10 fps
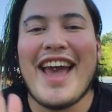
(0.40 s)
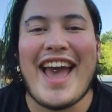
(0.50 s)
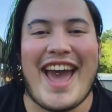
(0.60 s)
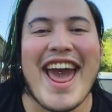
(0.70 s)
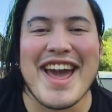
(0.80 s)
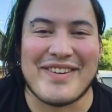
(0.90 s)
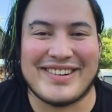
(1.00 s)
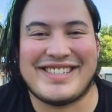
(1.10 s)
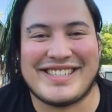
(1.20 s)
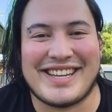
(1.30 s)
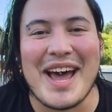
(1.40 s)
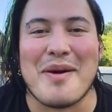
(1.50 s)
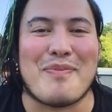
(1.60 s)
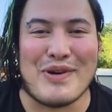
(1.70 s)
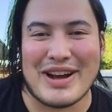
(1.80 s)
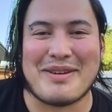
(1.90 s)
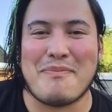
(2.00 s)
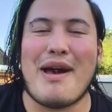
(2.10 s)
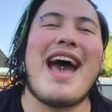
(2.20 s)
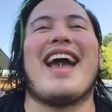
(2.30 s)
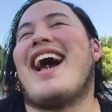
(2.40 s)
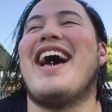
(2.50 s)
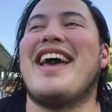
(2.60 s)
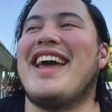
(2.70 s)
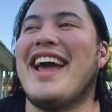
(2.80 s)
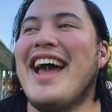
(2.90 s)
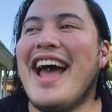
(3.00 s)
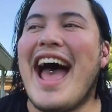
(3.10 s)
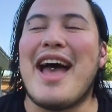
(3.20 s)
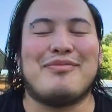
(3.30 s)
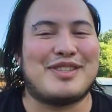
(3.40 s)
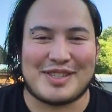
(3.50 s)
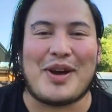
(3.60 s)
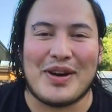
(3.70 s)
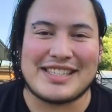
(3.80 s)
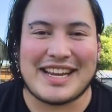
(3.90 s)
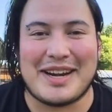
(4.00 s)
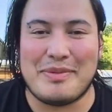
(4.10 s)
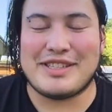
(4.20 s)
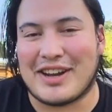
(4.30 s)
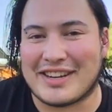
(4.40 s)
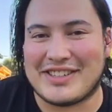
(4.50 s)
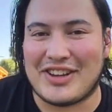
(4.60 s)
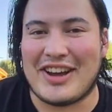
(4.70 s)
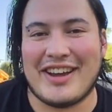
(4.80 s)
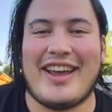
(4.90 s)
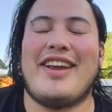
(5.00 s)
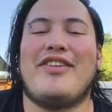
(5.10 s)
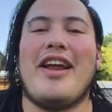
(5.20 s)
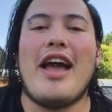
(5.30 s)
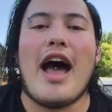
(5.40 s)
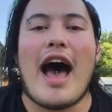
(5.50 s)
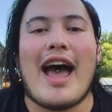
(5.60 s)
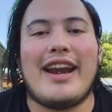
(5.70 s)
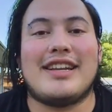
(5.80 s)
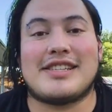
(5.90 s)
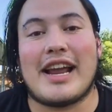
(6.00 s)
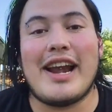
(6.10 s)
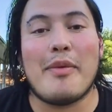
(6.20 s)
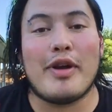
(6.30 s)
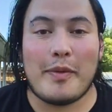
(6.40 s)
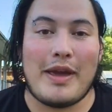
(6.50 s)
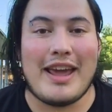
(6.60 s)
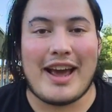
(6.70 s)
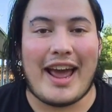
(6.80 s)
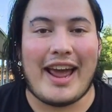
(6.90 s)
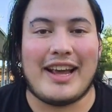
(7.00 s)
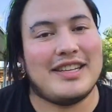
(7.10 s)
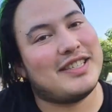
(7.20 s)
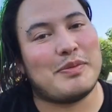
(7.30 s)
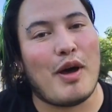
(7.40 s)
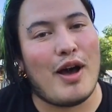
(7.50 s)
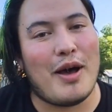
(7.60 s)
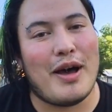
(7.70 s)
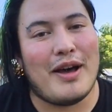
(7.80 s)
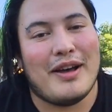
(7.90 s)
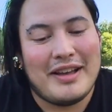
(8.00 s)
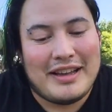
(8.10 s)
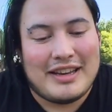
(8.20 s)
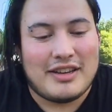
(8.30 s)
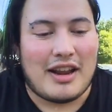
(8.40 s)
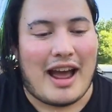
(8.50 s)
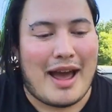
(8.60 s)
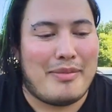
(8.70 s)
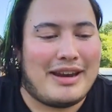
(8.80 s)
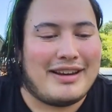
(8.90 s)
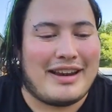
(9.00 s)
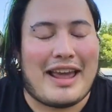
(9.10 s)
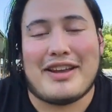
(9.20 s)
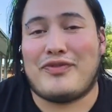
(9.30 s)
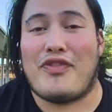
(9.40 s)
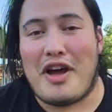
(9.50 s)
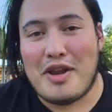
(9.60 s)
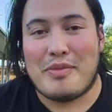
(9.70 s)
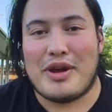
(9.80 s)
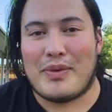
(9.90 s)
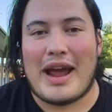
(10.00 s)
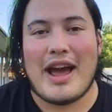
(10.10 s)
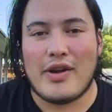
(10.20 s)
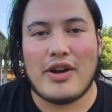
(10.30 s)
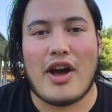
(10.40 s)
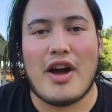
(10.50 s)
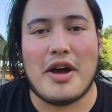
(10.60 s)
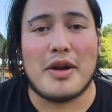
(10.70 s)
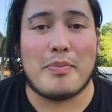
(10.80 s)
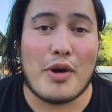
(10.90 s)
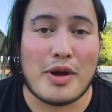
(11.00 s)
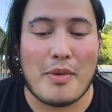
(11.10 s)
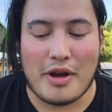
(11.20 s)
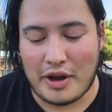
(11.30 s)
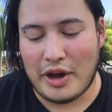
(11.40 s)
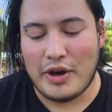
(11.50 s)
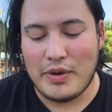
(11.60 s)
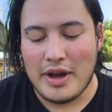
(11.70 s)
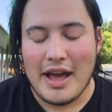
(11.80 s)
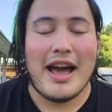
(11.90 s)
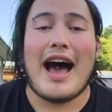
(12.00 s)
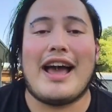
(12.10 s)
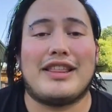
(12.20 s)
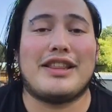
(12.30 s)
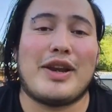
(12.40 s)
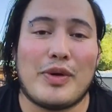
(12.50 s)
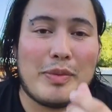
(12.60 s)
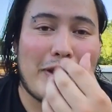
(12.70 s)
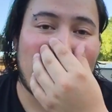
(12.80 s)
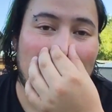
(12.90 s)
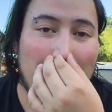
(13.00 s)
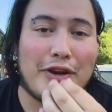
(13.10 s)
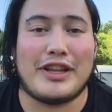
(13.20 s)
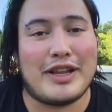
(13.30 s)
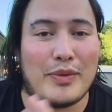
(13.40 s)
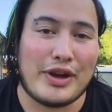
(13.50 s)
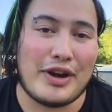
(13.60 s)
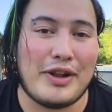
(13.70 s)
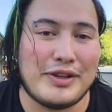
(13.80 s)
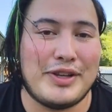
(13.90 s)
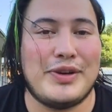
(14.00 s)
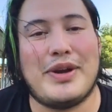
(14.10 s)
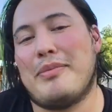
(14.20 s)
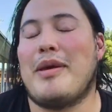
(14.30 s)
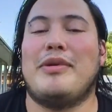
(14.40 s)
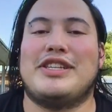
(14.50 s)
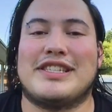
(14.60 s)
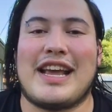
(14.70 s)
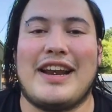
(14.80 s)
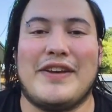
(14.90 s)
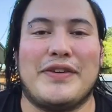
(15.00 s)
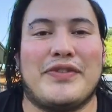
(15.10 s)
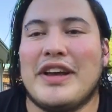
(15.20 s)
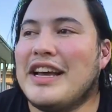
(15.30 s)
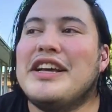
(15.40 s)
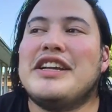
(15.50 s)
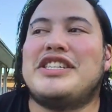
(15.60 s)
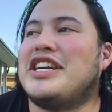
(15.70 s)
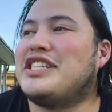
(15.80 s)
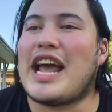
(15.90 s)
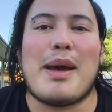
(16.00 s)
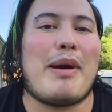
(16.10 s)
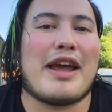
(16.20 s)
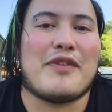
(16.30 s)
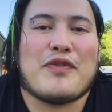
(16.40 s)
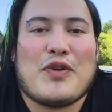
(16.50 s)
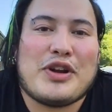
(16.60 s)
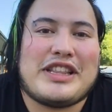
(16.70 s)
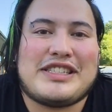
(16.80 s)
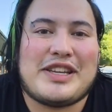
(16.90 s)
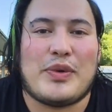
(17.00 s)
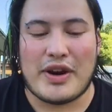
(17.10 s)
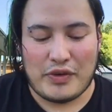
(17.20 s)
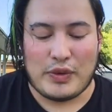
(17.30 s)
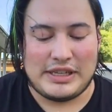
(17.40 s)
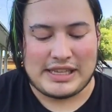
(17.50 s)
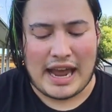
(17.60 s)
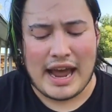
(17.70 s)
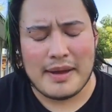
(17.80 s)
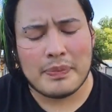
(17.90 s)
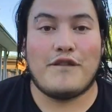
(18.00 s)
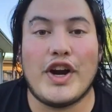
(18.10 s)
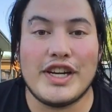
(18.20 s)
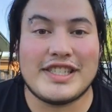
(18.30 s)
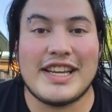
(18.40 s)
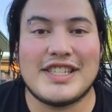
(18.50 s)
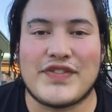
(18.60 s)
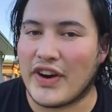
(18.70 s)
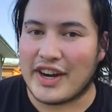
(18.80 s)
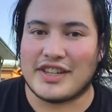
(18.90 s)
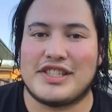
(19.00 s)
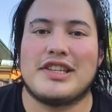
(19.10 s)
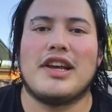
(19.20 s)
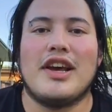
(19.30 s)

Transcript: Hey, what's up? Welcome back. I am so excited to be talking to y'all again. I decided I'm gonna make a small, follow me around on Pokemon Go. I thought that it would be a fun little thing that we could all do and maybe just kind of chit chat back and forth and see where everyone's at. First things first.